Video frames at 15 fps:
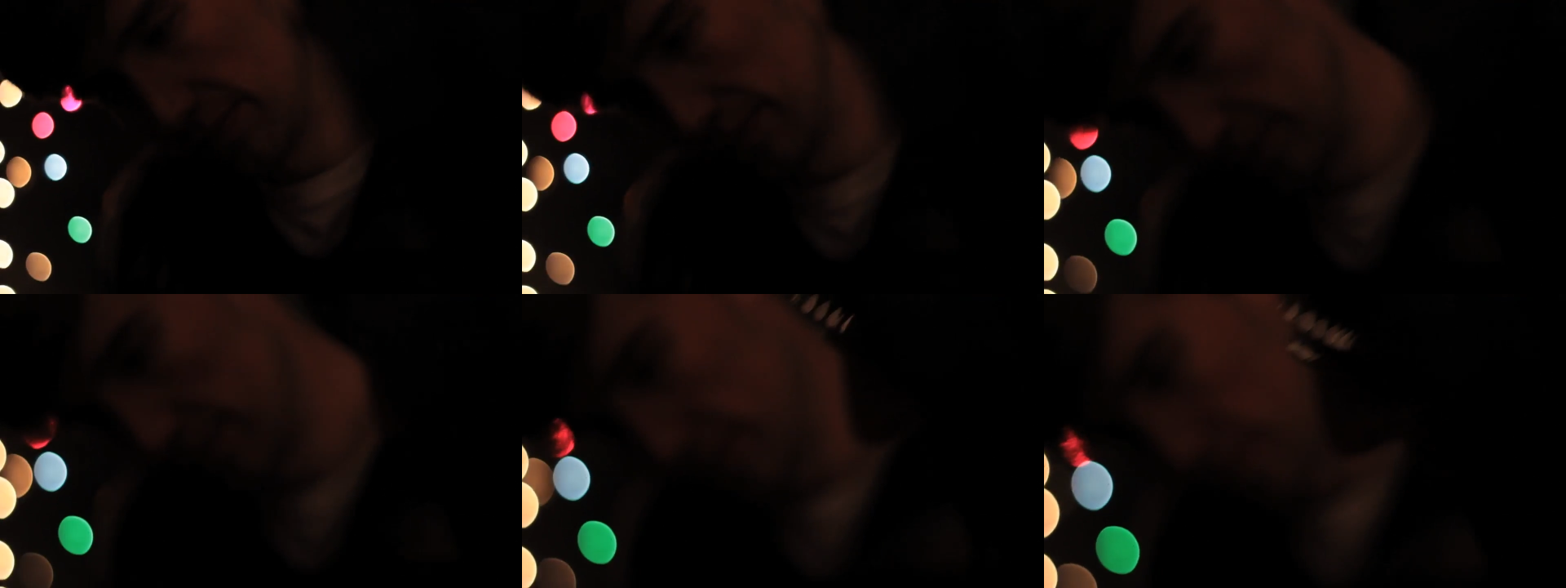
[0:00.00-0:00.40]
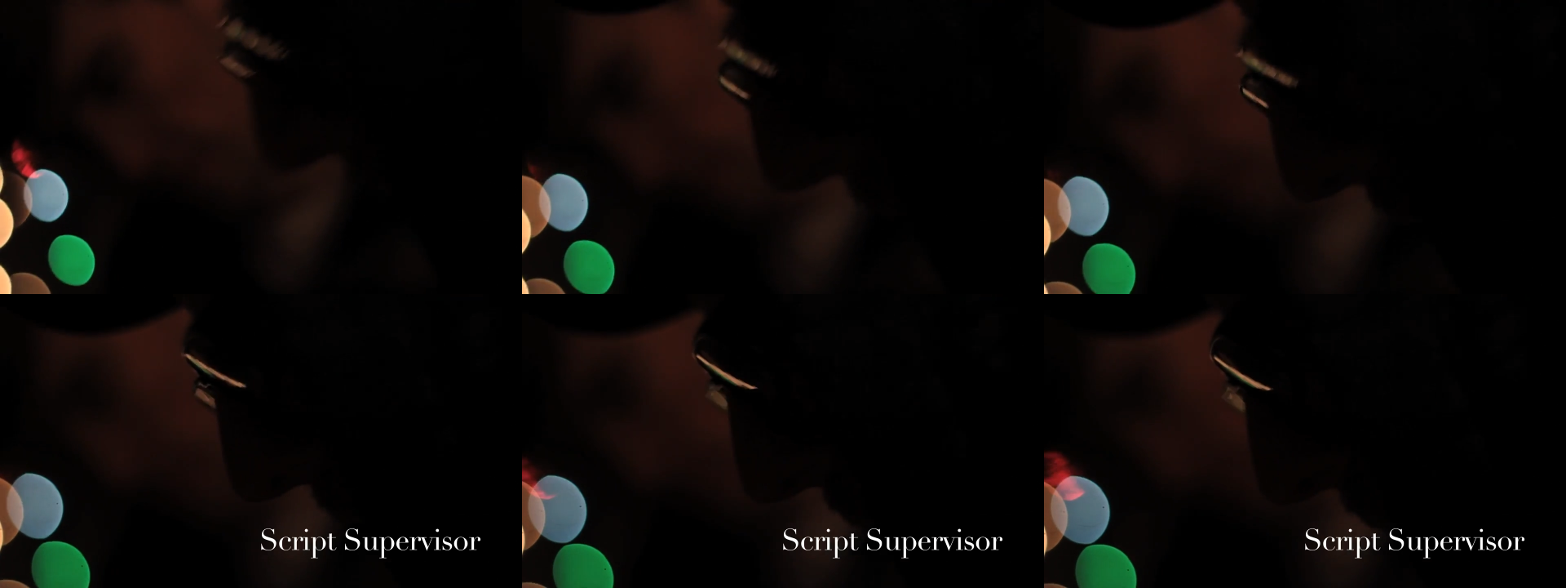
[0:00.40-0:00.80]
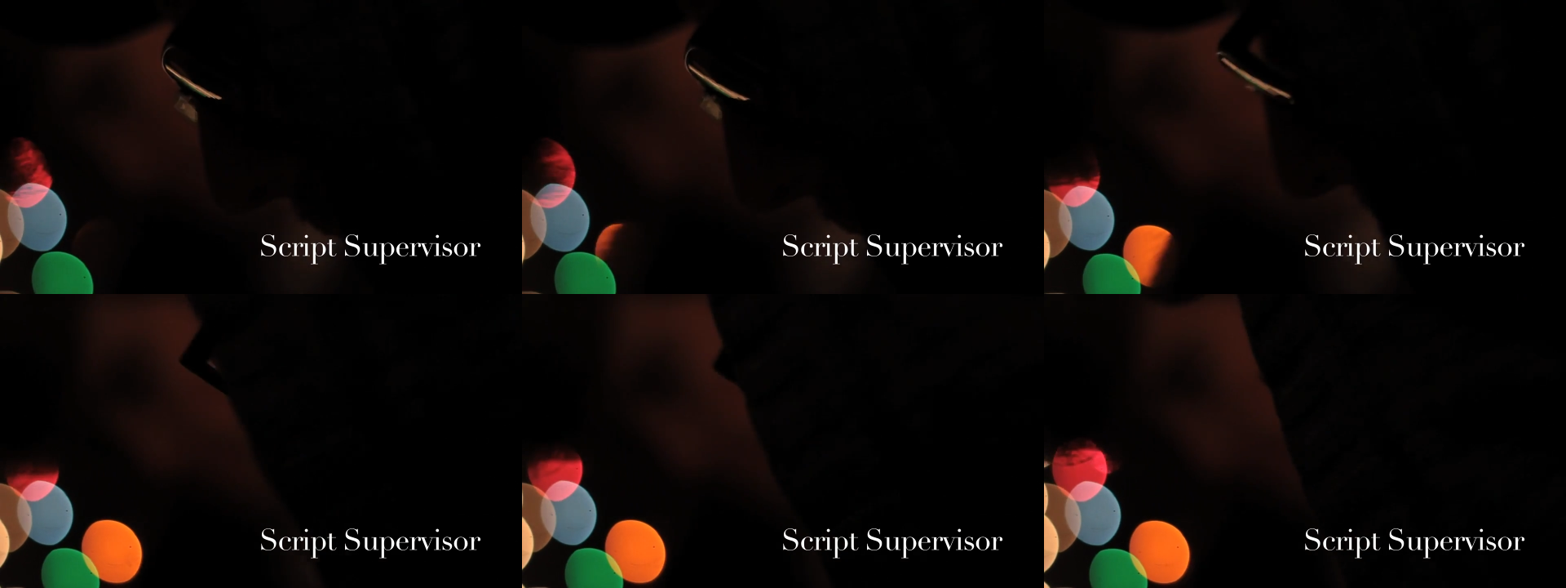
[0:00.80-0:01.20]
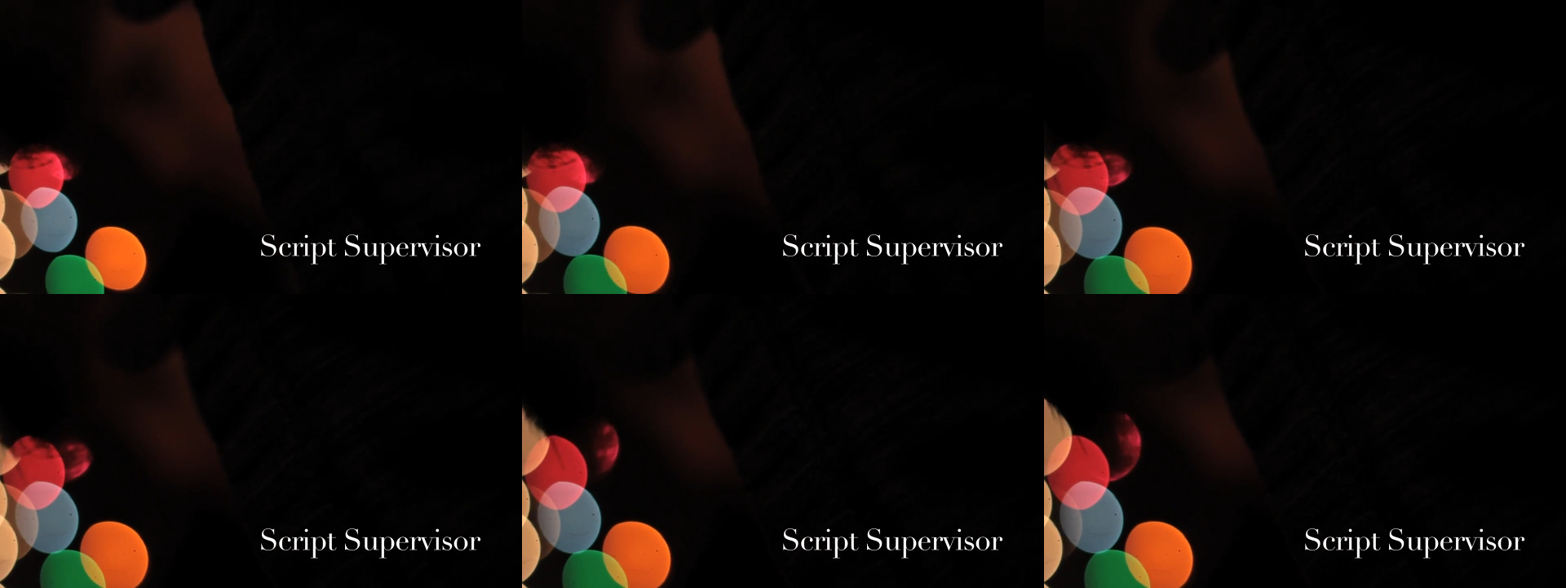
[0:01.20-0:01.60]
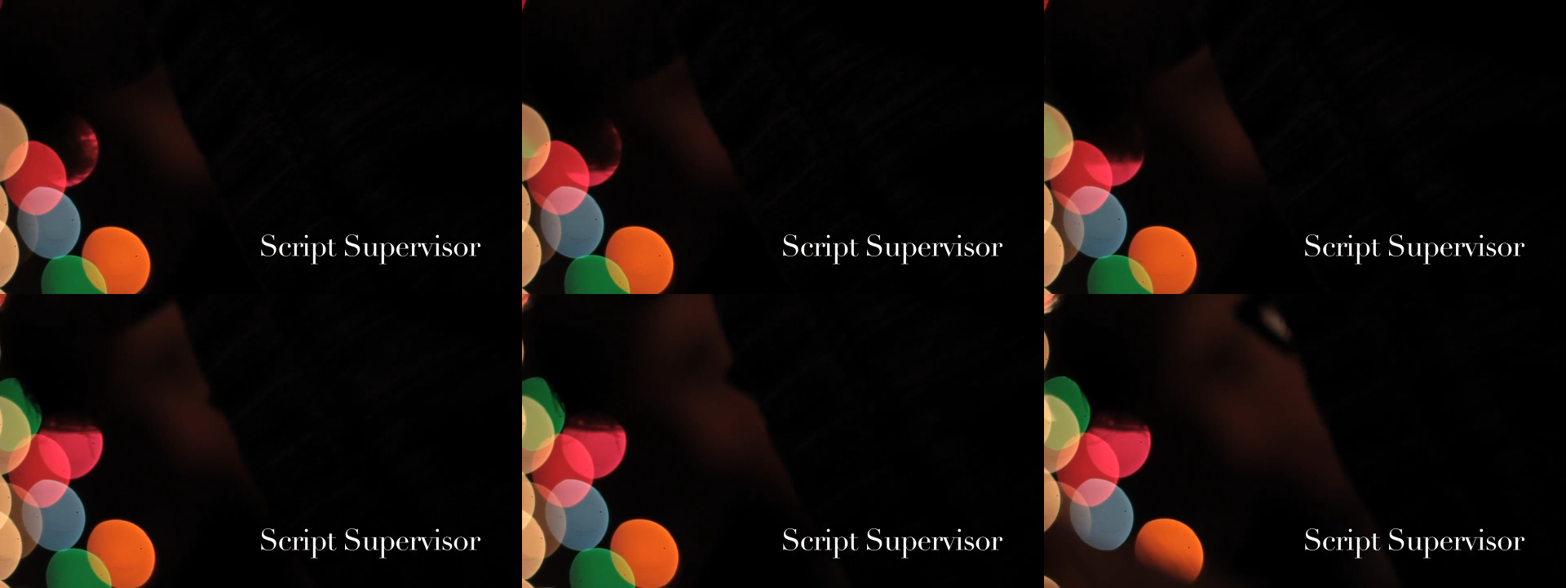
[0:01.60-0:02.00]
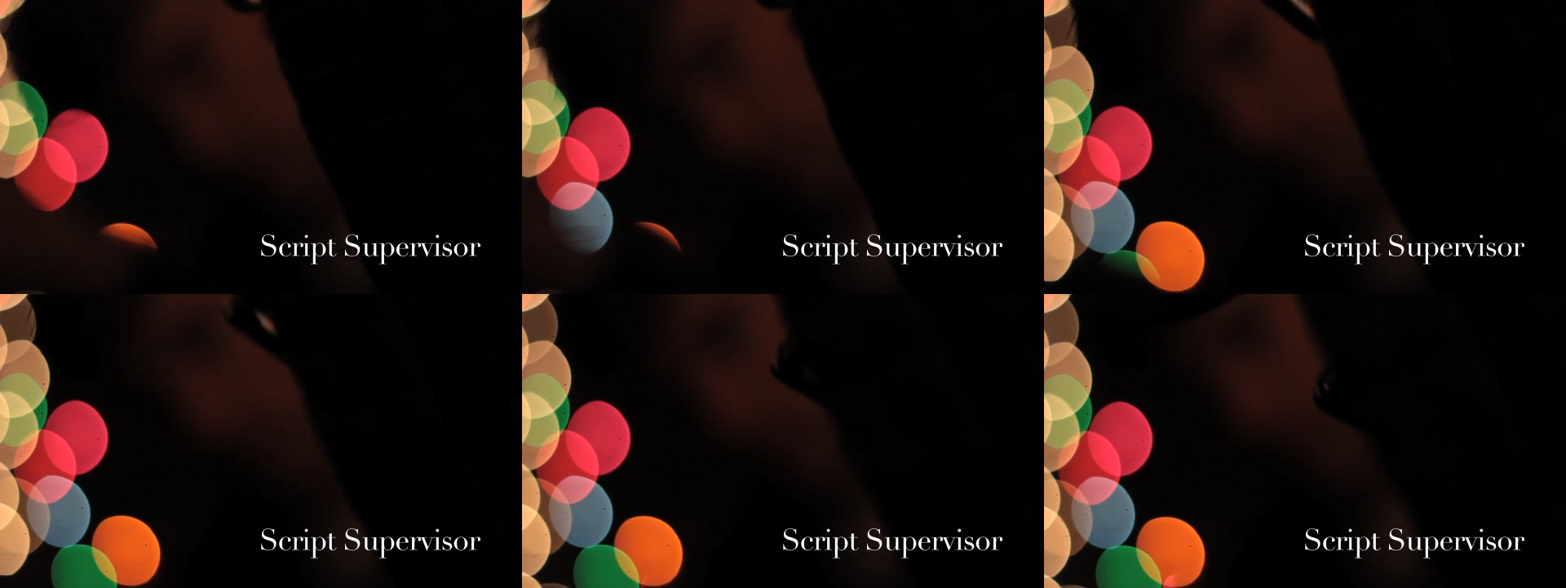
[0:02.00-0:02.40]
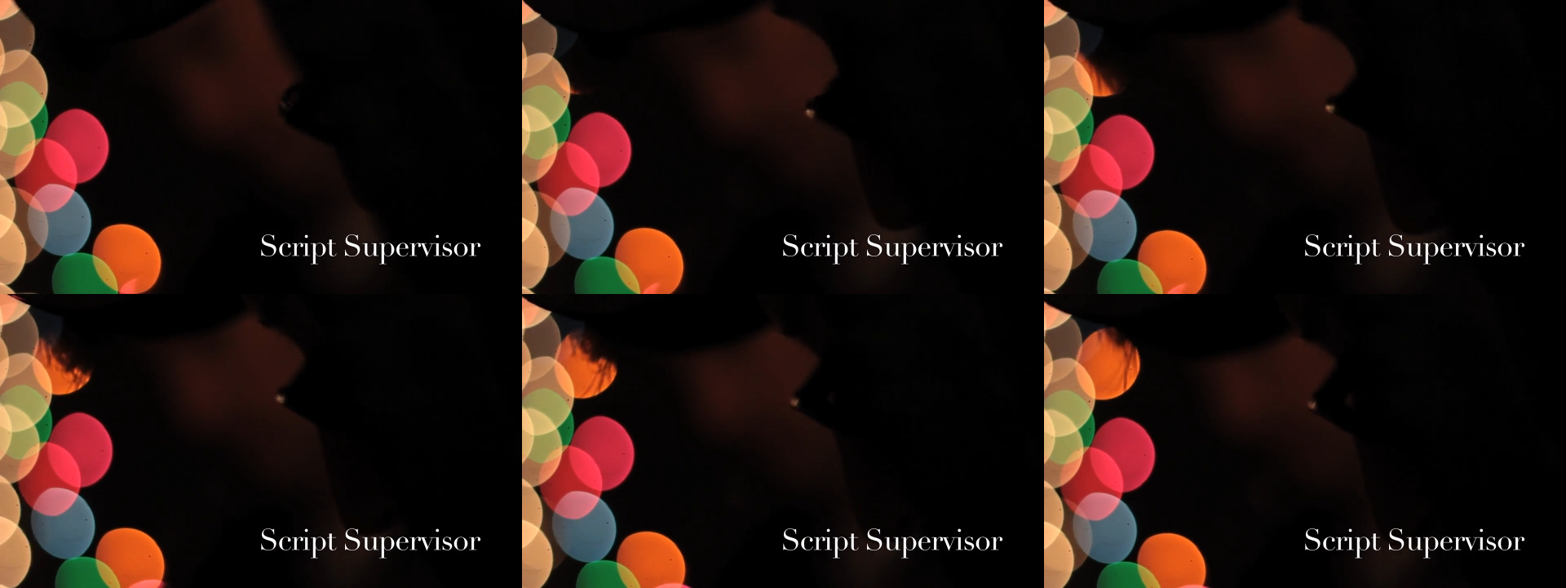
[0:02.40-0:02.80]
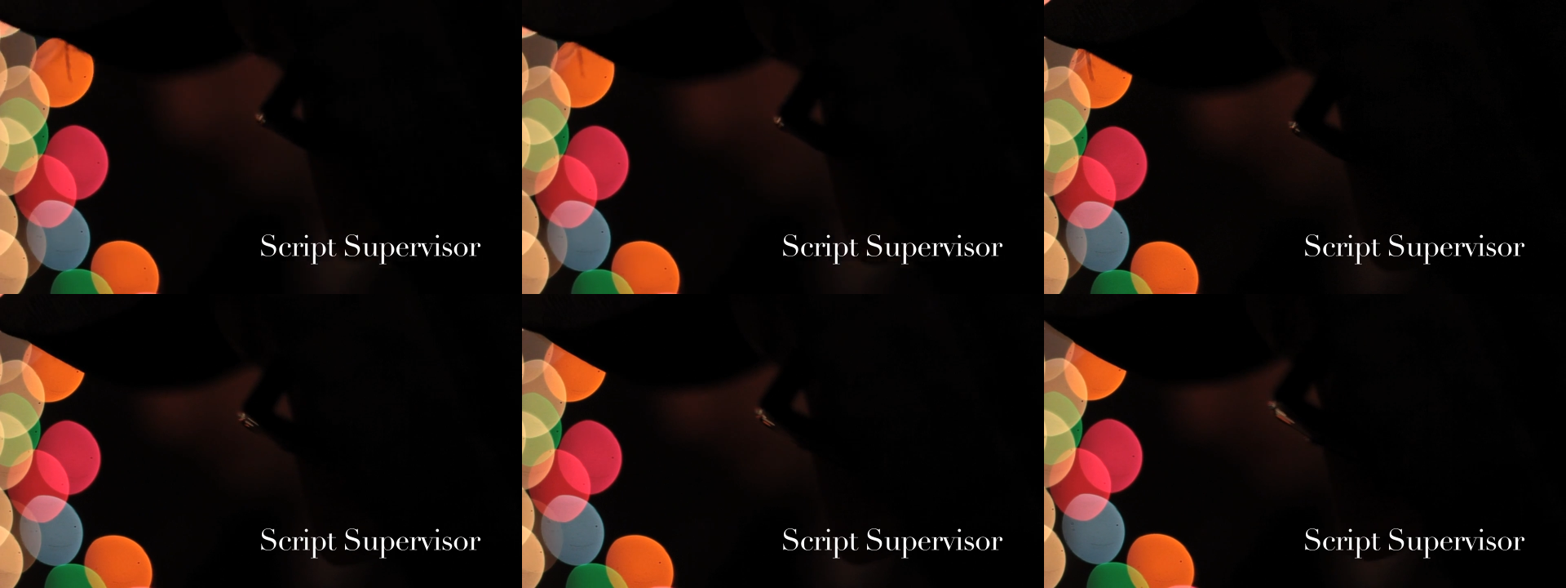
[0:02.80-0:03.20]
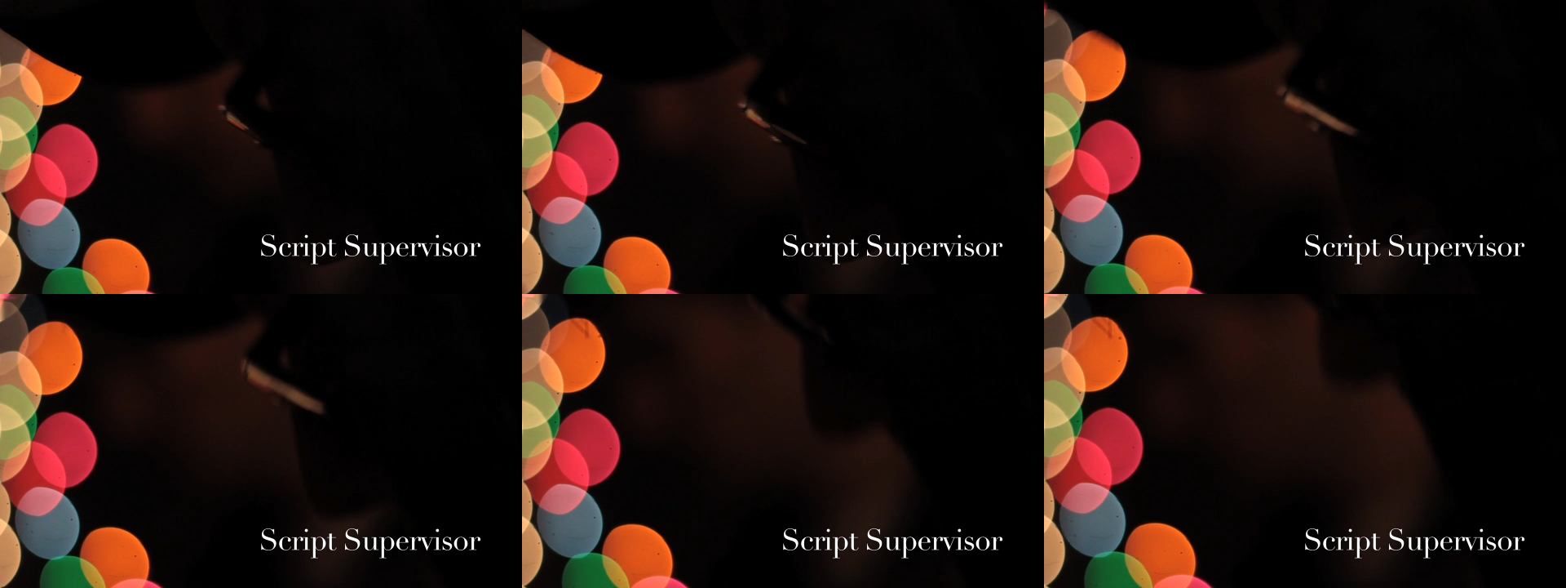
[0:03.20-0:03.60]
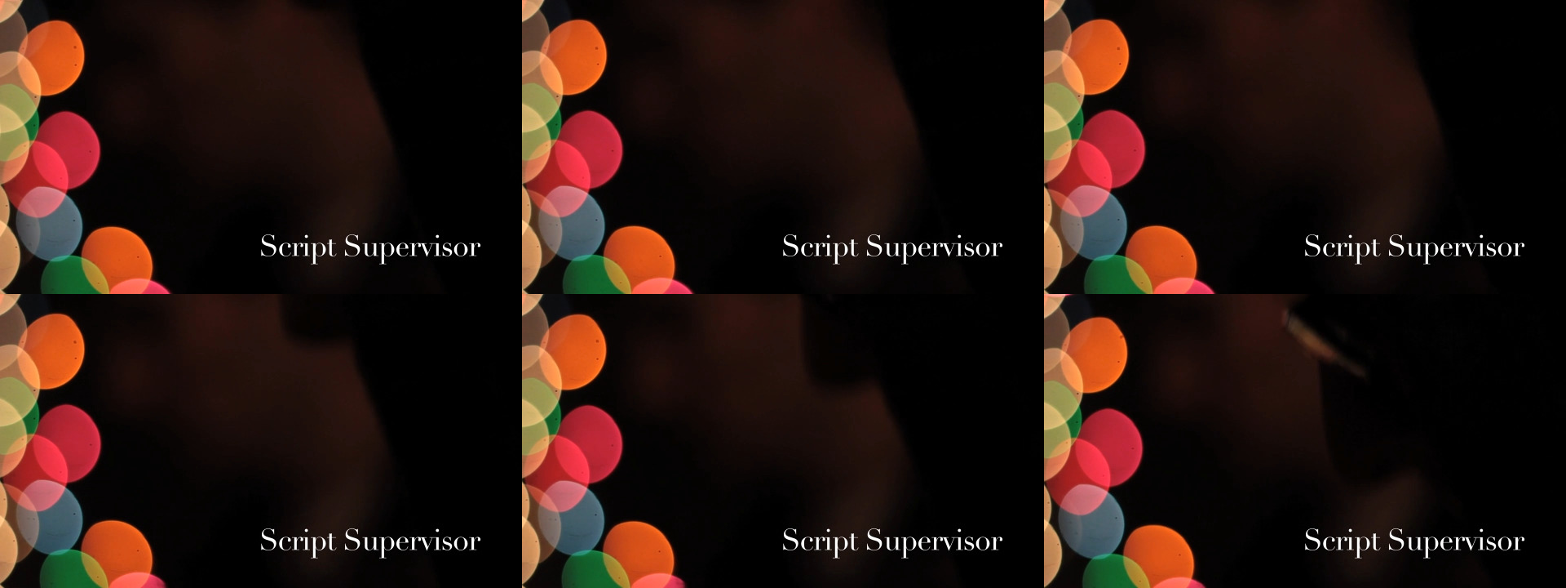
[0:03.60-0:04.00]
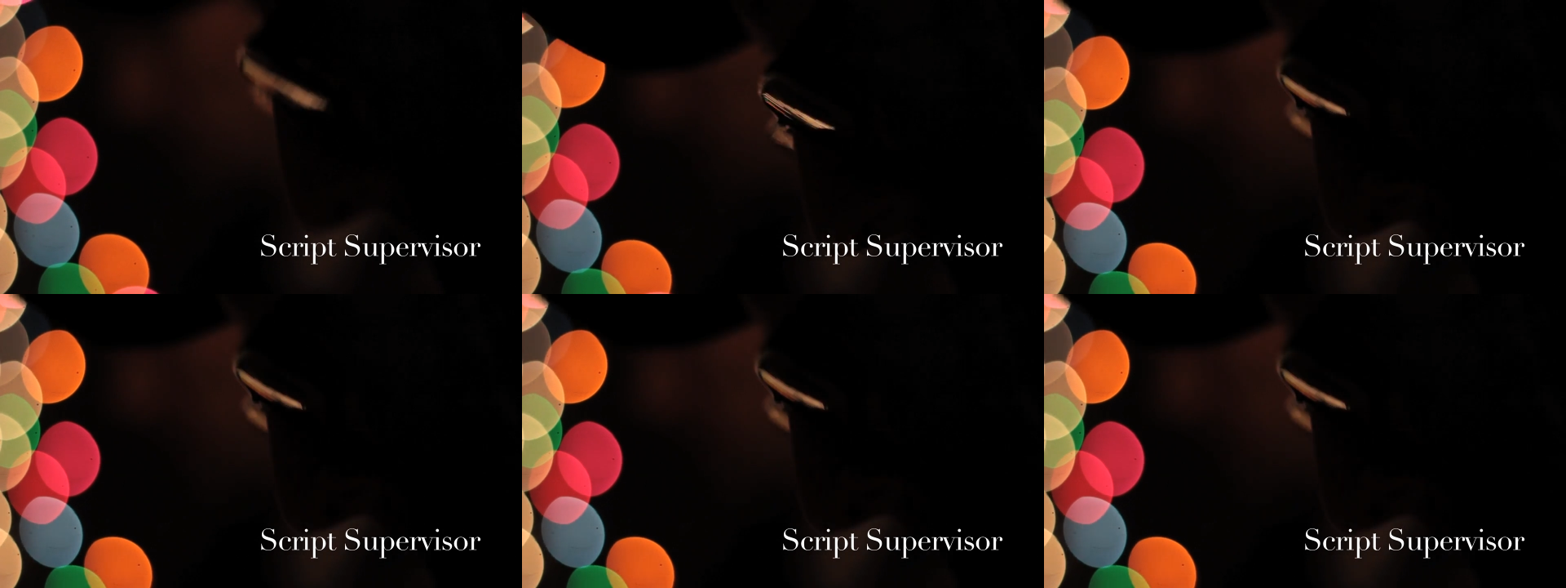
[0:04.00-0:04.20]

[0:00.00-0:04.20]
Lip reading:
No face is visible, so there are no lips to read.